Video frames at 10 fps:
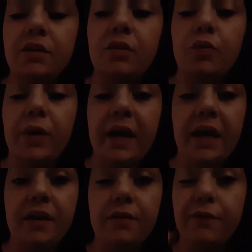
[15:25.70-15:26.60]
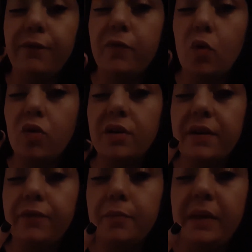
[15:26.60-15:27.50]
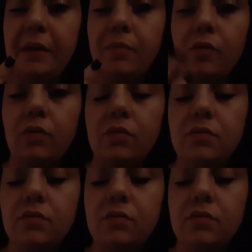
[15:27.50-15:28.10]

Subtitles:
read four different people's